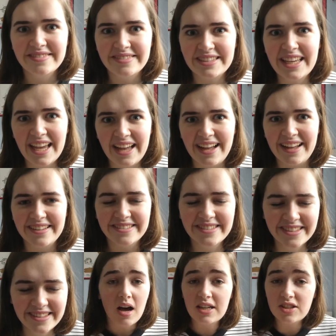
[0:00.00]
Yeah,
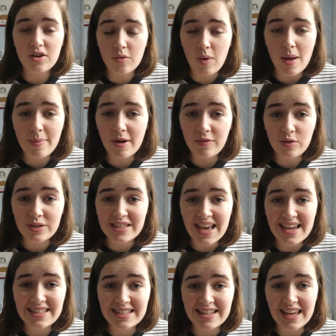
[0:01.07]
I don't know why, but I've always
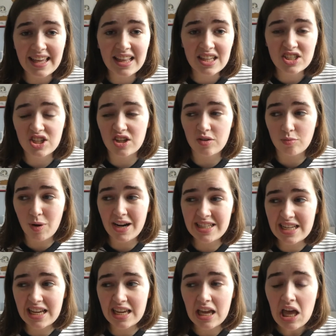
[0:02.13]
hated English and
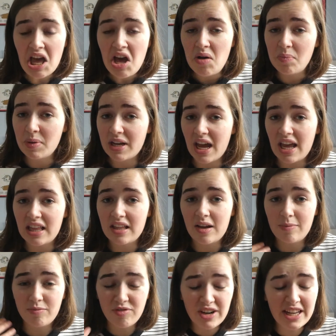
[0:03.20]
writing, but
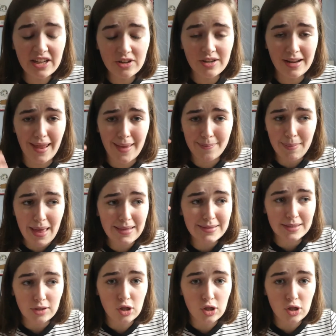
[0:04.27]
I'm really good at like maths and